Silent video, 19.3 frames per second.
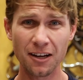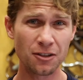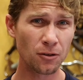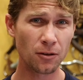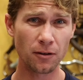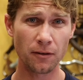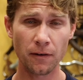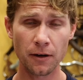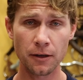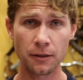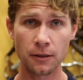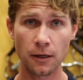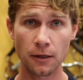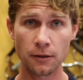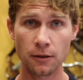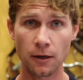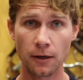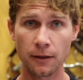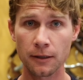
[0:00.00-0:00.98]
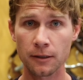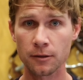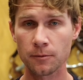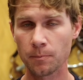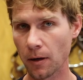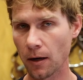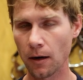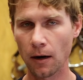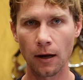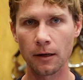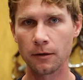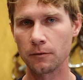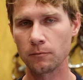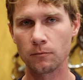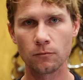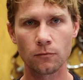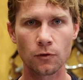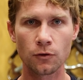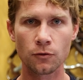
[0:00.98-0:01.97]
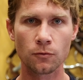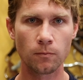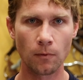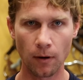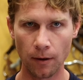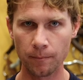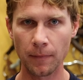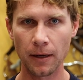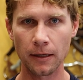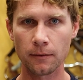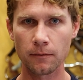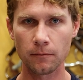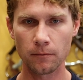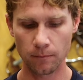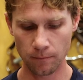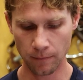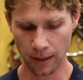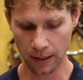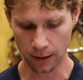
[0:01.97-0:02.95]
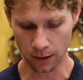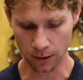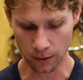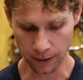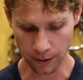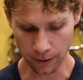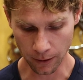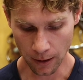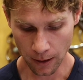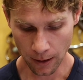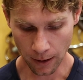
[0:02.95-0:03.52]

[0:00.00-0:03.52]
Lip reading: I sort of already touched on this, but I just want to make it clear.